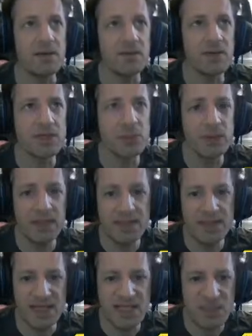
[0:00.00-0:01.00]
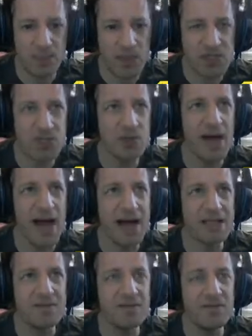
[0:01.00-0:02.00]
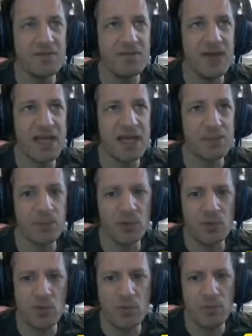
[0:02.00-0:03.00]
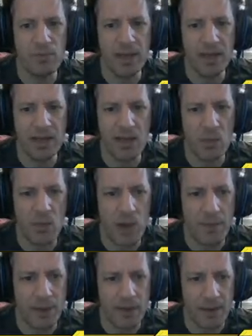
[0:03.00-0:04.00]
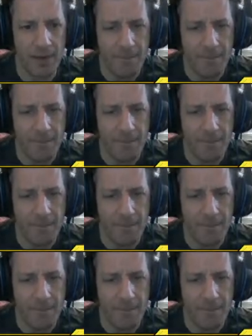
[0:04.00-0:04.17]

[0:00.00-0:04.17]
The first one is a special activatable melee weapon.